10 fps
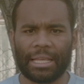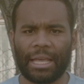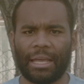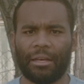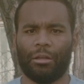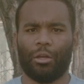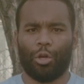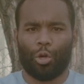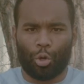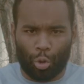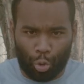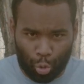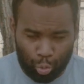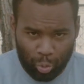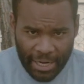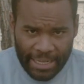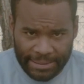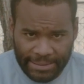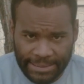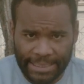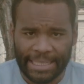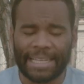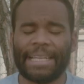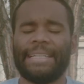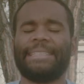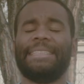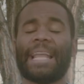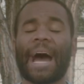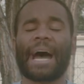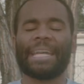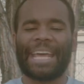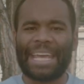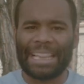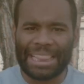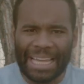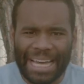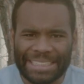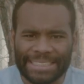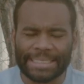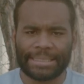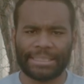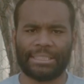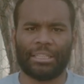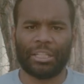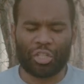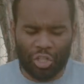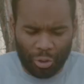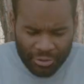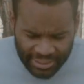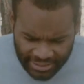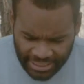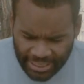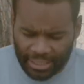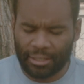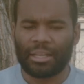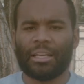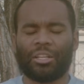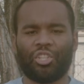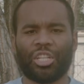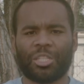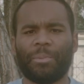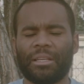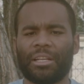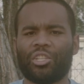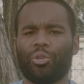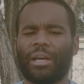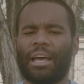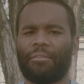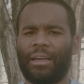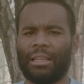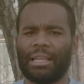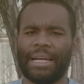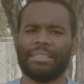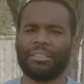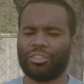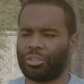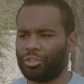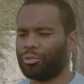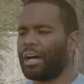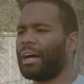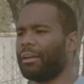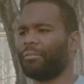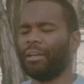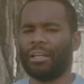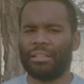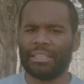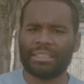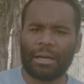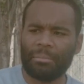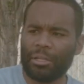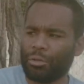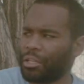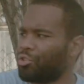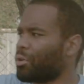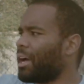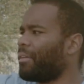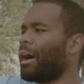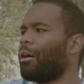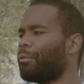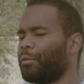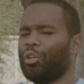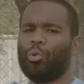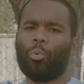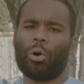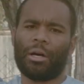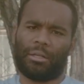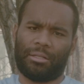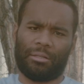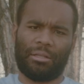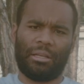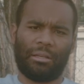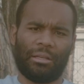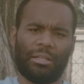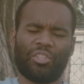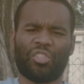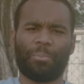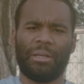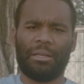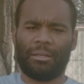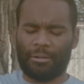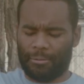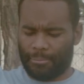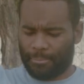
again. Grace is not a license to sin. Just because you have a license to drive does not mean you can drive however you want in speed.